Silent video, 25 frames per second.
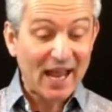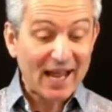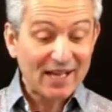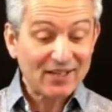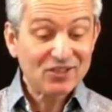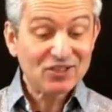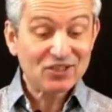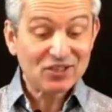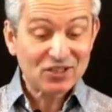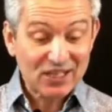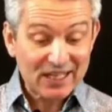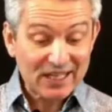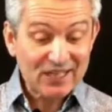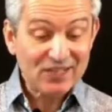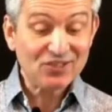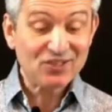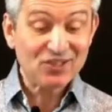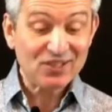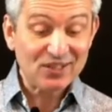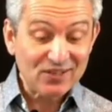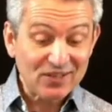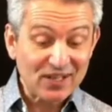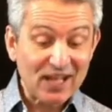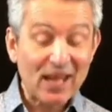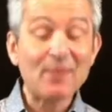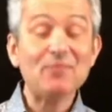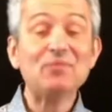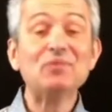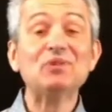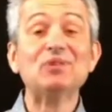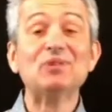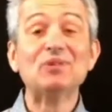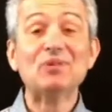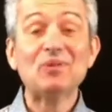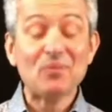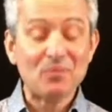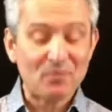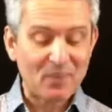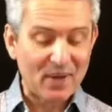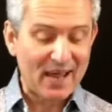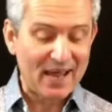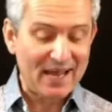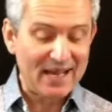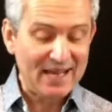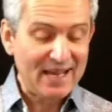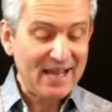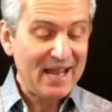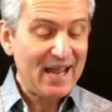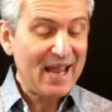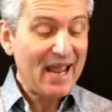and teaching them to
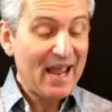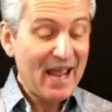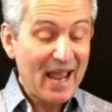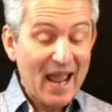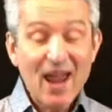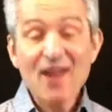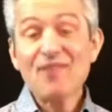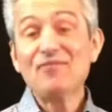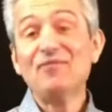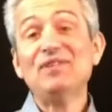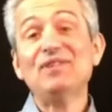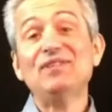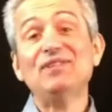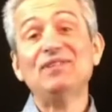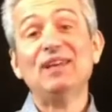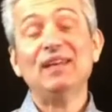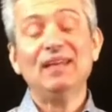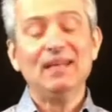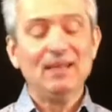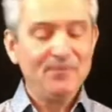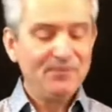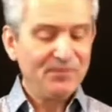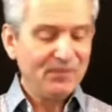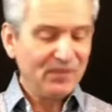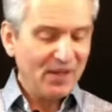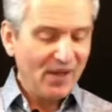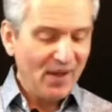obey everything